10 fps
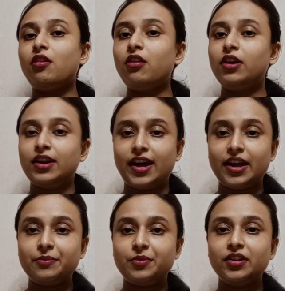or
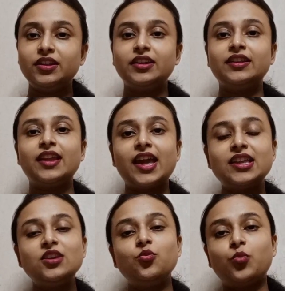liable in
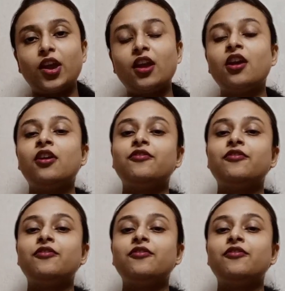any way